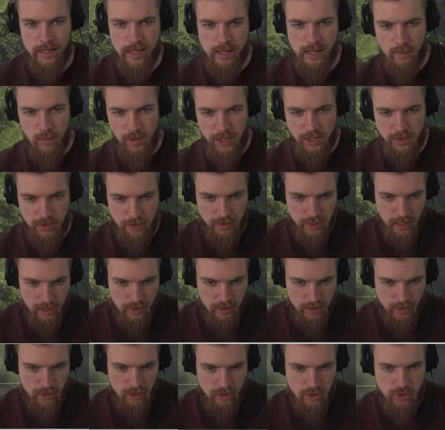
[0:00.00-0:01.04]
And then when you're done,
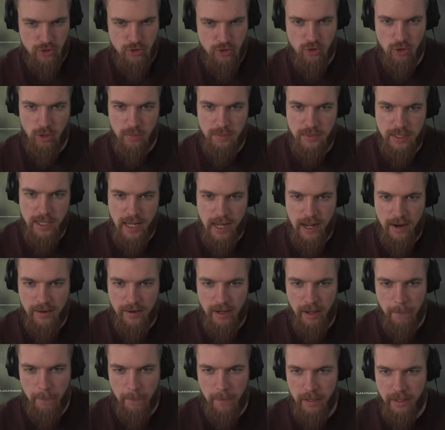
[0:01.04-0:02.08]
you can just drop down
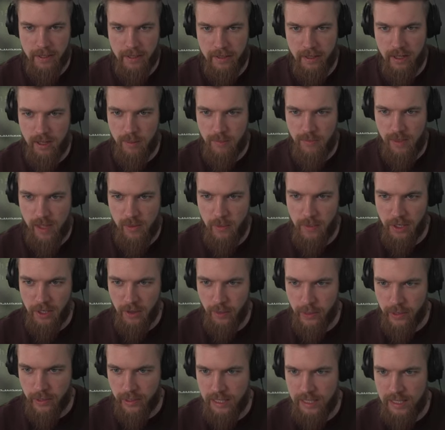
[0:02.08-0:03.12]
and pick it up. And there we go,
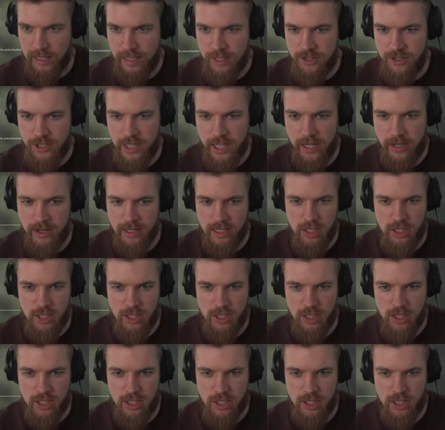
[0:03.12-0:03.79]
we got a legendary